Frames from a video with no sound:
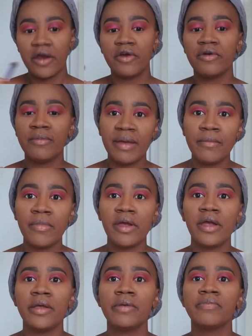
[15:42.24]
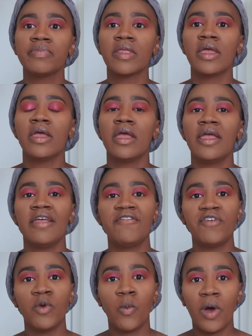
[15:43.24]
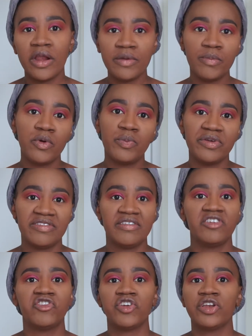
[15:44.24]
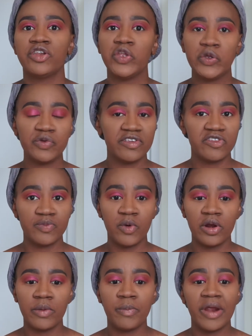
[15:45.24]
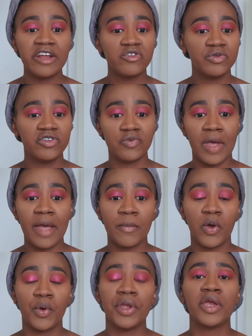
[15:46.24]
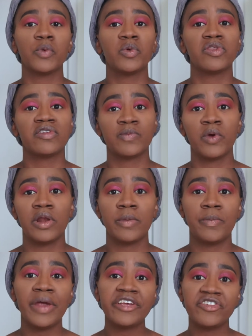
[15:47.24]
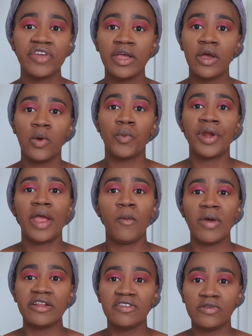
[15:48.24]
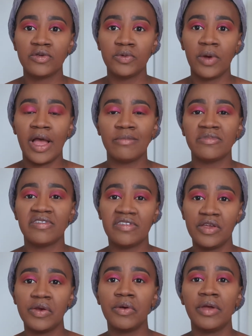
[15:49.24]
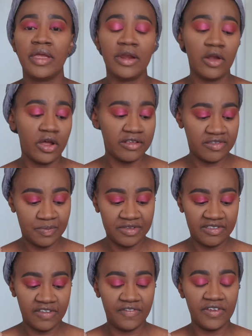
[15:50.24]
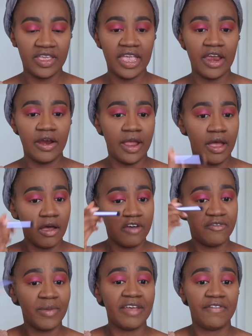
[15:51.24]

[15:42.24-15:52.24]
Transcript: Remember, if you want more precision, use a smaller brush, which is why I'm going in with a smaller brush when I want to zero in on a specific area of my